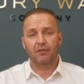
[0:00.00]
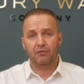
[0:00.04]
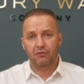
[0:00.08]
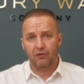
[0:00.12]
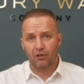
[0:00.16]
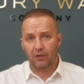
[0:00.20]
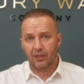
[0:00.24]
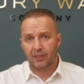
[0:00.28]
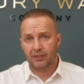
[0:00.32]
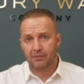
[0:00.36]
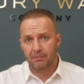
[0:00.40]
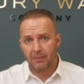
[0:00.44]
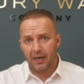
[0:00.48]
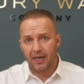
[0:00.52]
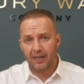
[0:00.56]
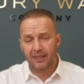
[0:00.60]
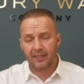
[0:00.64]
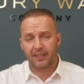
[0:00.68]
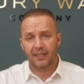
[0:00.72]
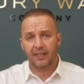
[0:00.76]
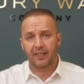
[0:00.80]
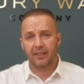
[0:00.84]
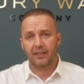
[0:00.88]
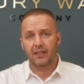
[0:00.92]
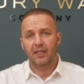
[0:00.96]
the Rolex
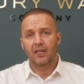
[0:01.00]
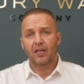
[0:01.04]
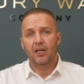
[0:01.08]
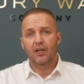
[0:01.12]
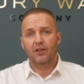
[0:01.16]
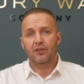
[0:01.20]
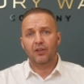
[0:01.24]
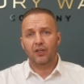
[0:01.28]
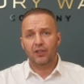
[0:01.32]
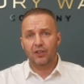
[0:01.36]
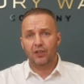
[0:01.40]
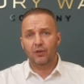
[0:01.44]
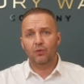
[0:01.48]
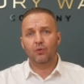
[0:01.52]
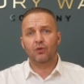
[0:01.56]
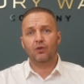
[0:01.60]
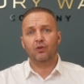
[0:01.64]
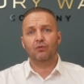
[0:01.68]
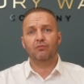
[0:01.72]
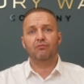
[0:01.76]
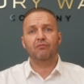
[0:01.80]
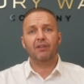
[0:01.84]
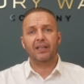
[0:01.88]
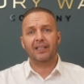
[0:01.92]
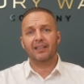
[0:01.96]
market that you
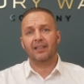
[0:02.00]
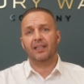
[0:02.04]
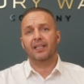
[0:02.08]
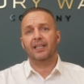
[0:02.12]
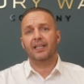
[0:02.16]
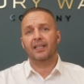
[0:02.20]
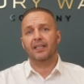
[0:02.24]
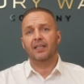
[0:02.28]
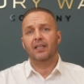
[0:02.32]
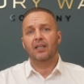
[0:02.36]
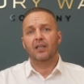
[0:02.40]
could readily